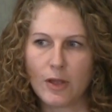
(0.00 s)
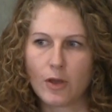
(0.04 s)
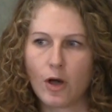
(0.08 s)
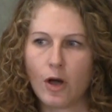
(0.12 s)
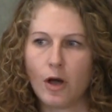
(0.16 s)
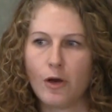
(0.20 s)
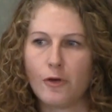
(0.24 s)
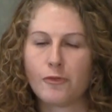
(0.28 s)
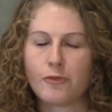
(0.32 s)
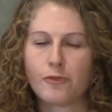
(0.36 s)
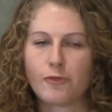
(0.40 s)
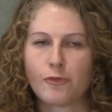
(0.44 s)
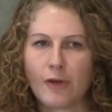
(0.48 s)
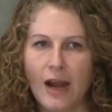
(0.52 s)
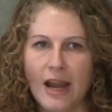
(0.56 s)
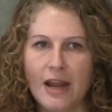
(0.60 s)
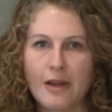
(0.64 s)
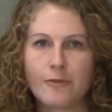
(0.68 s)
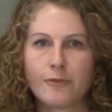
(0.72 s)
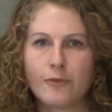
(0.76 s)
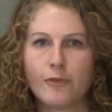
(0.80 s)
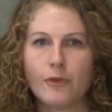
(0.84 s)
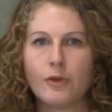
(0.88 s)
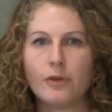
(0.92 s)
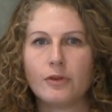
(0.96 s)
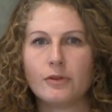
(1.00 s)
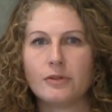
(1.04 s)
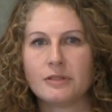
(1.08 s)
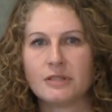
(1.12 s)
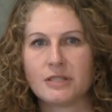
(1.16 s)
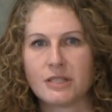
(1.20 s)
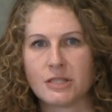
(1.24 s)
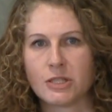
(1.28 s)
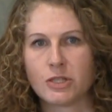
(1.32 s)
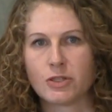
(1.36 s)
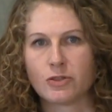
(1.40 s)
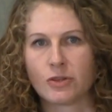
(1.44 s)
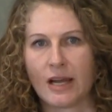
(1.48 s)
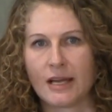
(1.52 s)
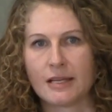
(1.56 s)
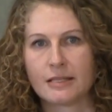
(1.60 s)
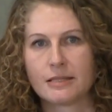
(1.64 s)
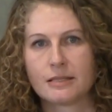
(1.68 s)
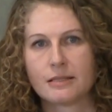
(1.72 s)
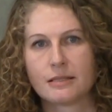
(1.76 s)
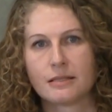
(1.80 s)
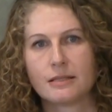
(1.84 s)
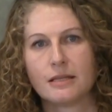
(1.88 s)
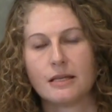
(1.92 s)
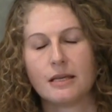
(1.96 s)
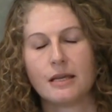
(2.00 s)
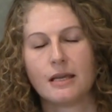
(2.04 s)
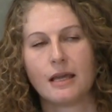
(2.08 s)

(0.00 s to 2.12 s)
call frightful distress.